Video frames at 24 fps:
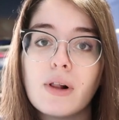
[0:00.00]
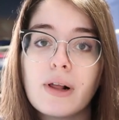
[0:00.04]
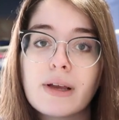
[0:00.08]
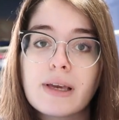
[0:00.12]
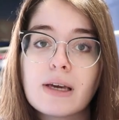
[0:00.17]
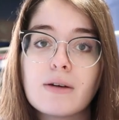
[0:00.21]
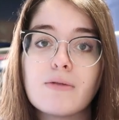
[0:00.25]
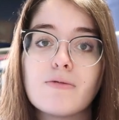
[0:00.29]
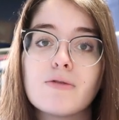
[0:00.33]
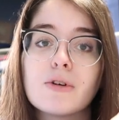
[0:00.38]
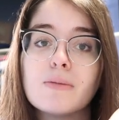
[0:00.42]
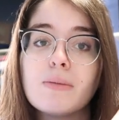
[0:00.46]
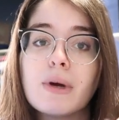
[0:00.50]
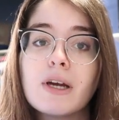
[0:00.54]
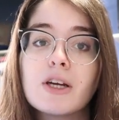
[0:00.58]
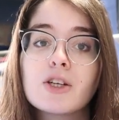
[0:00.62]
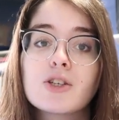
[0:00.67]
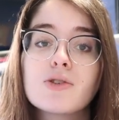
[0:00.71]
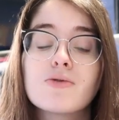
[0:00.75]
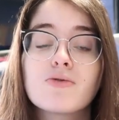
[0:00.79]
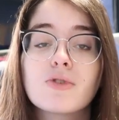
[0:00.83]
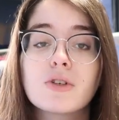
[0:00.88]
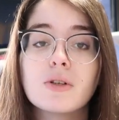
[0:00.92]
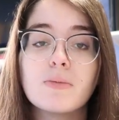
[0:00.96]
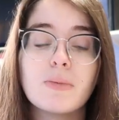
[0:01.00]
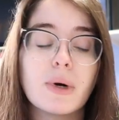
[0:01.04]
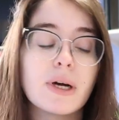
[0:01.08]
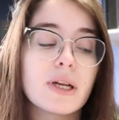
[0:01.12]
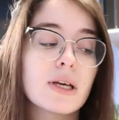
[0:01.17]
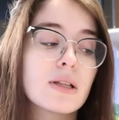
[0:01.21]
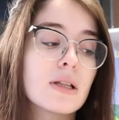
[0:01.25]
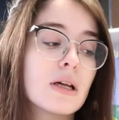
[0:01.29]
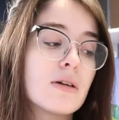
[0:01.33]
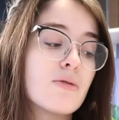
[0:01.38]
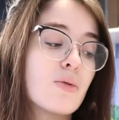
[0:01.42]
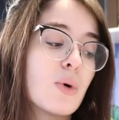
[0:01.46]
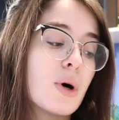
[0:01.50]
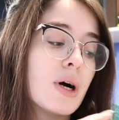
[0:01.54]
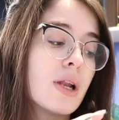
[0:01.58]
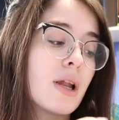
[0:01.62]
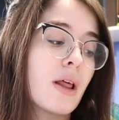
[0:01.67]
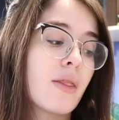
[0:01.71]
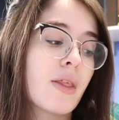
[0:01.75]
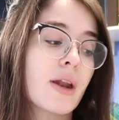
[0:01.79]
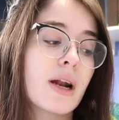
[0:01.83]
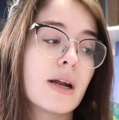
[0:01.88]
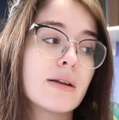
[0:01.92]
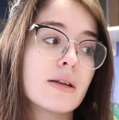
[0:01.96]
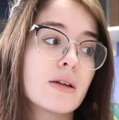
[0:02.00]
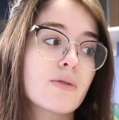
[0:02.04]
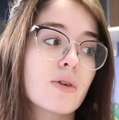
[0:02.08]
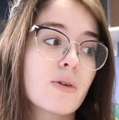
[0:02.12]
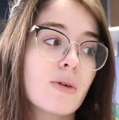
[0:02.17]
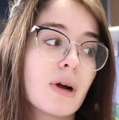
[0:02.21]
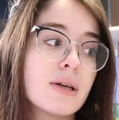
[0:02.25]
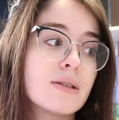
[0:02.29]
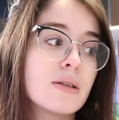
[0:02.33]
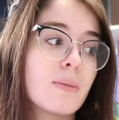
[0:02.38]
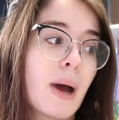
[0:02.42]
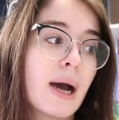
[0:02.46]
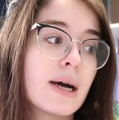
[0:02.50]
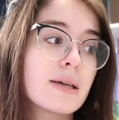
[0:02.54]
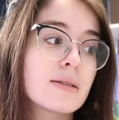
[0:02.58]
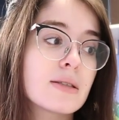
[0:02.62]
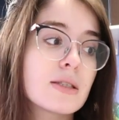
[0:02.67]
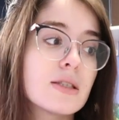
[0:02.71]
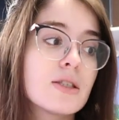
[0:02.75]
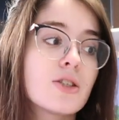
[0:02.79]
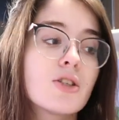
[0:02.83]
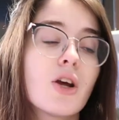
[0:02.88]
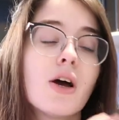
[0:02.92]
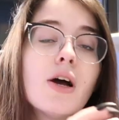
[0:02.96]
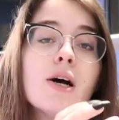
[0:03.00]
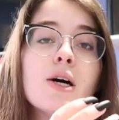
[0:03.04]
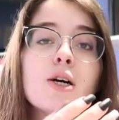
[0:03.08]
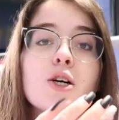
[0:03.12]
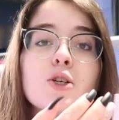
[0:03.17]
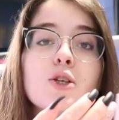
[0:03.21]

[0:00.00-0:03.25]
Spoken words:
like information for the buddy love one than I did for rites of passage.